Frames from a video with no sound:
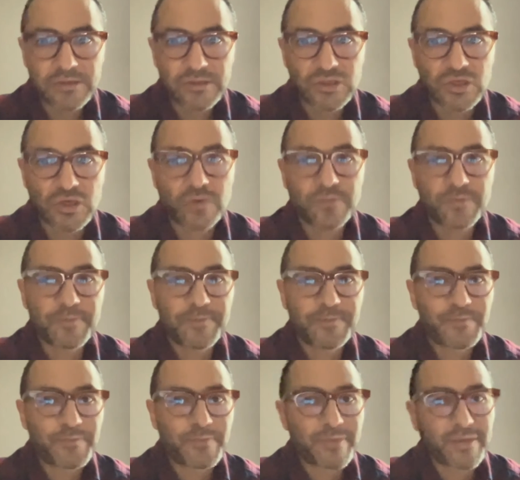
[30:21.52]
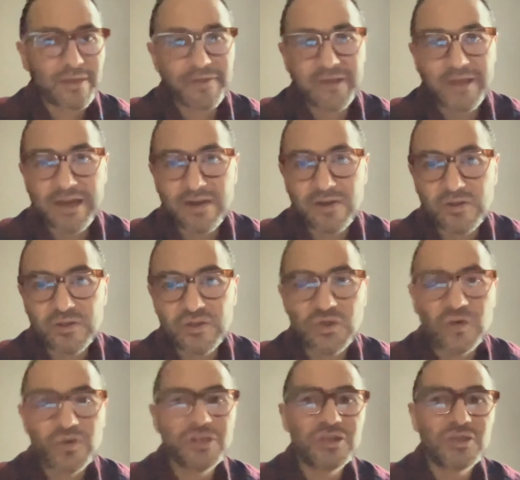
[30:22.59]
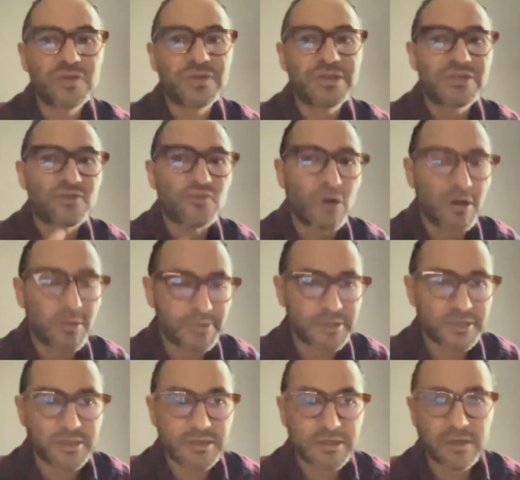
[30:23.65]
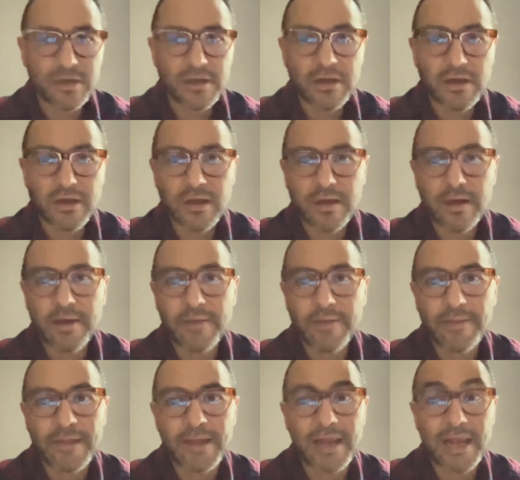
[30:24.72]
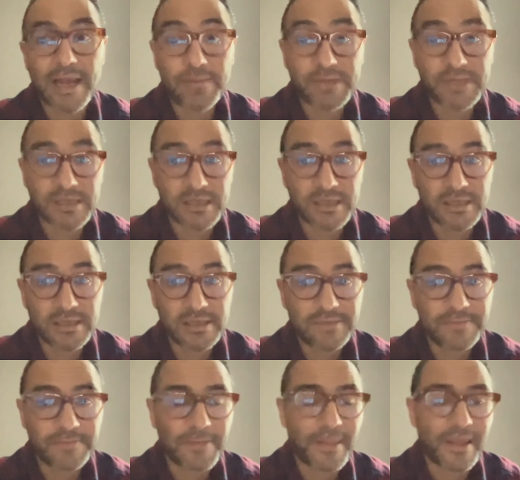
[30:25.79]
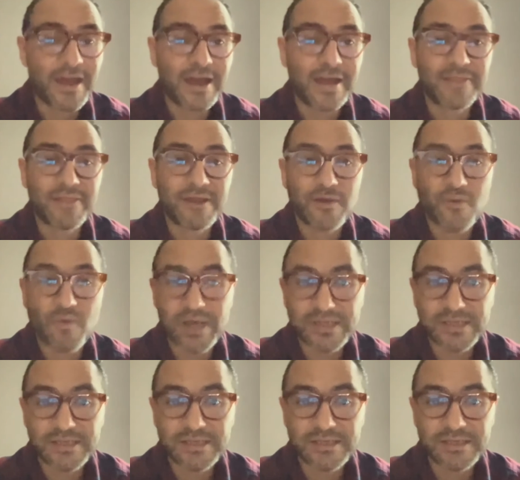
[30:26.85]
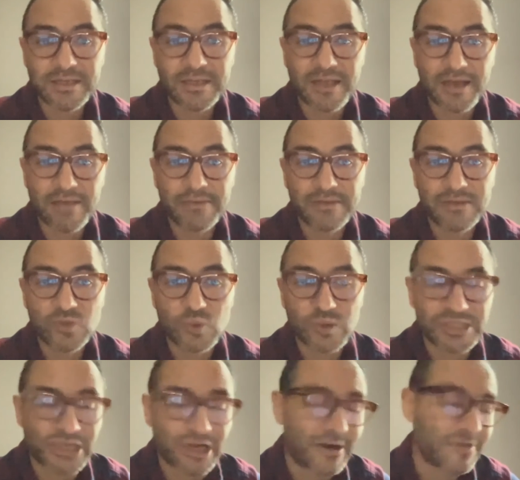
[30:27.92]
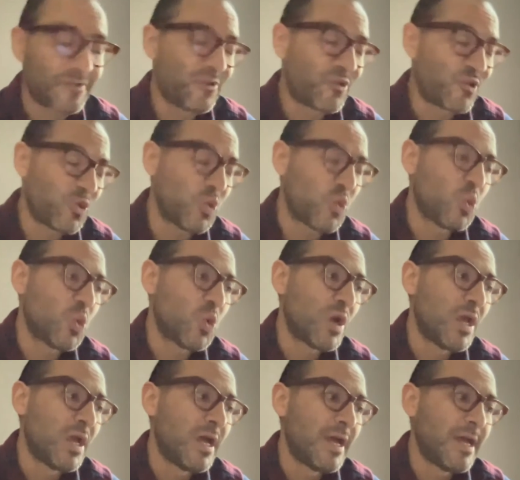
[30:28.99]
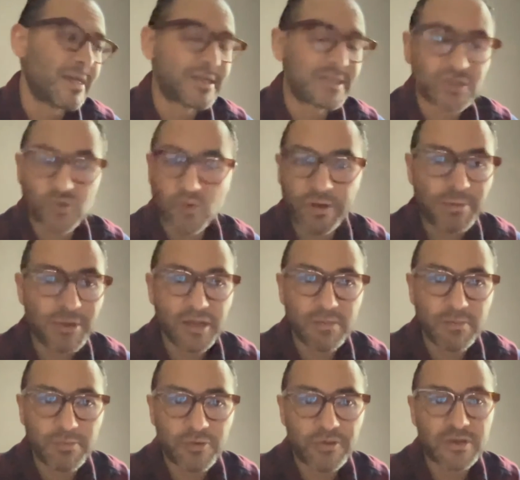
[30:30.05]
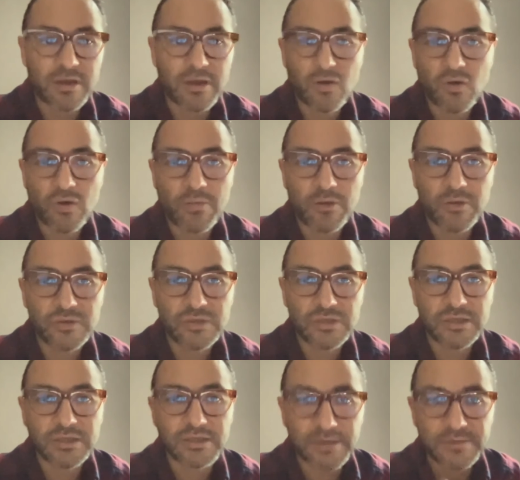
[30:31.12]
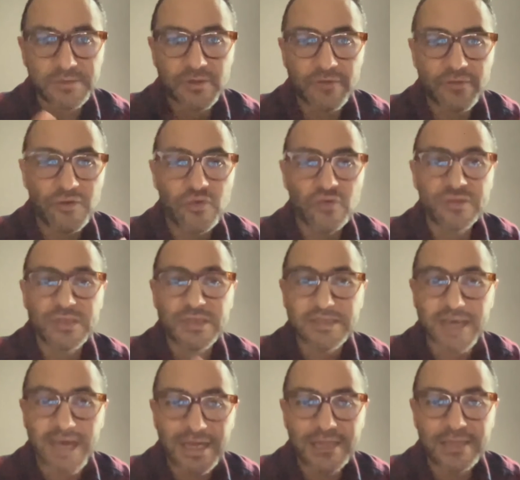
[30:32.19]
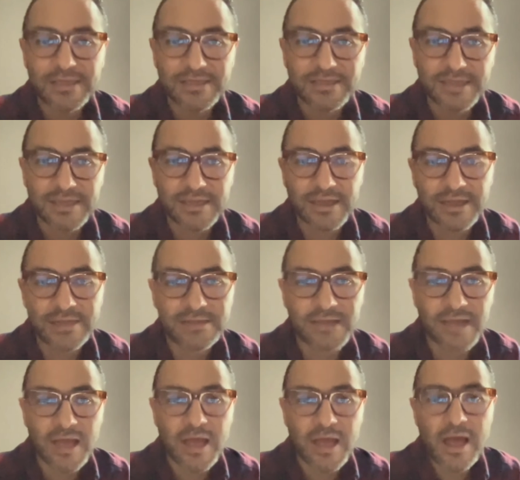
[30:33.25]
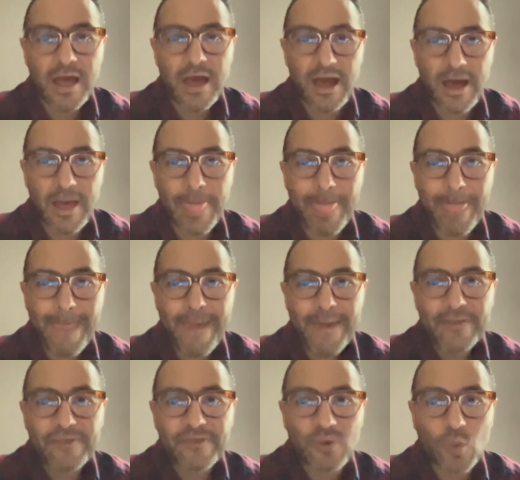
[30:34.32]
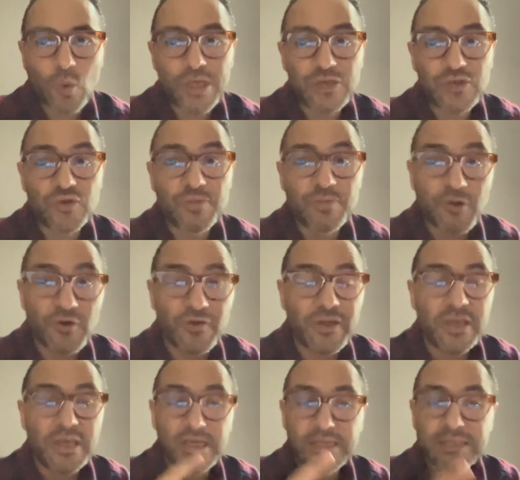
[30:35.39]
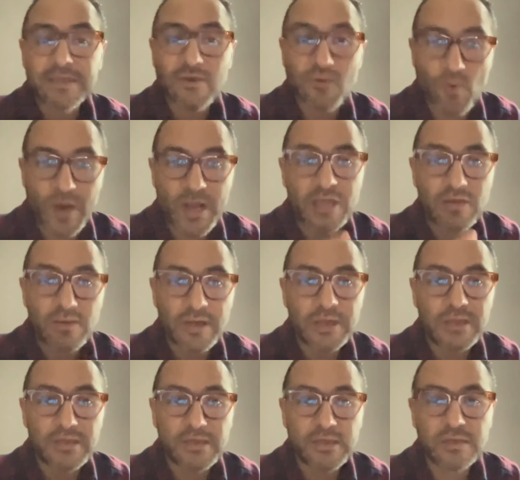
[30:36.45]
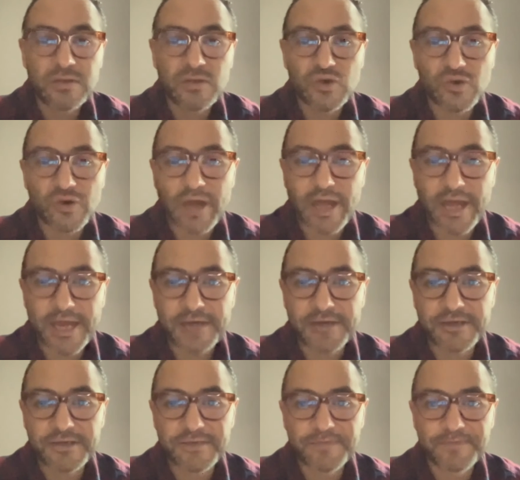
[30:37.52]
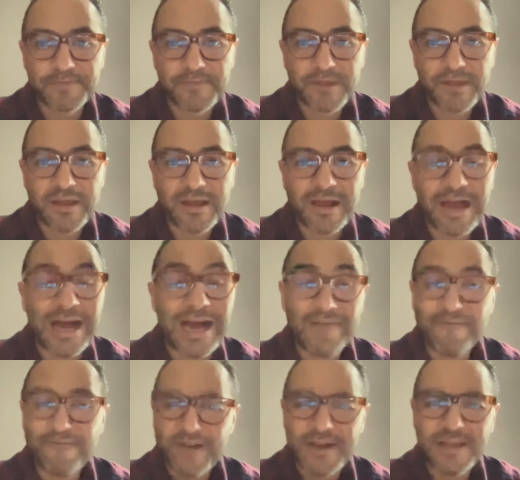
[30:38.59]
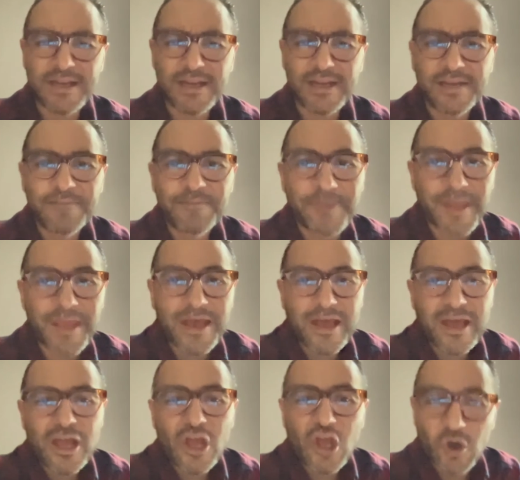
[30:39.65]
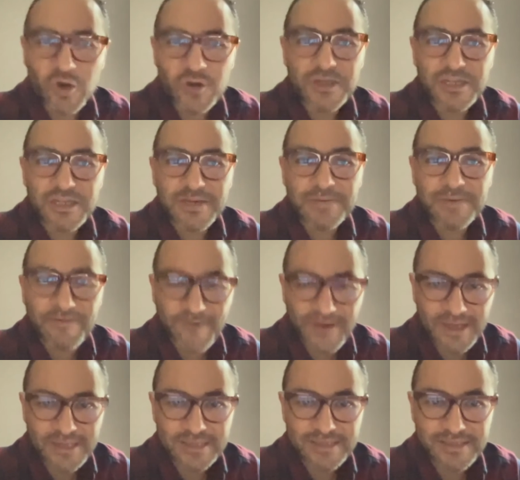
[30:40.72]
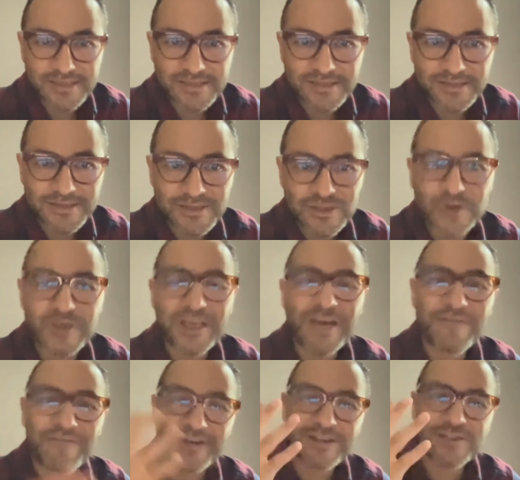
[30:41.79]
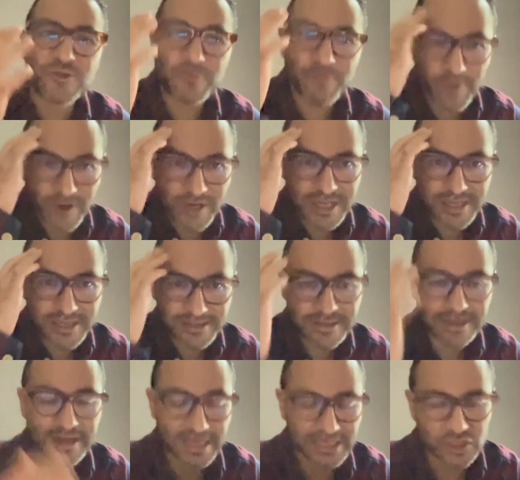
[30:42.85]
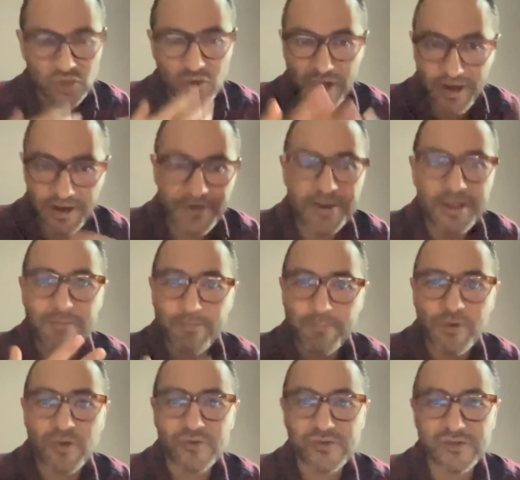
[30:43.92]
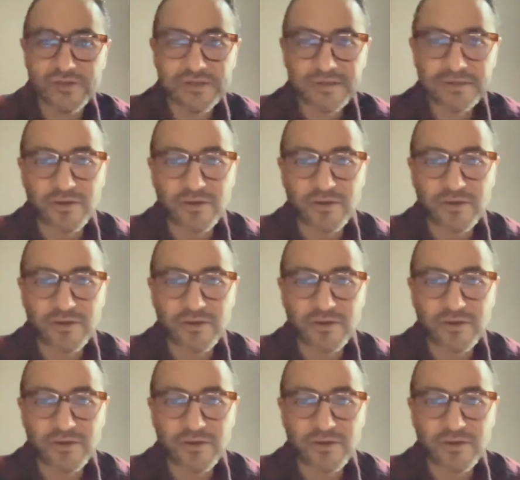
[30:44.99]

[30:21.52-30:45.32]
So they are also going to disrupt the leptin and the resistin levels, which are two extremely important hormones in terms of your satiety signals and the way your body is regulating your energy. And finally, cognitive effects. So they affect your brain and your learning process.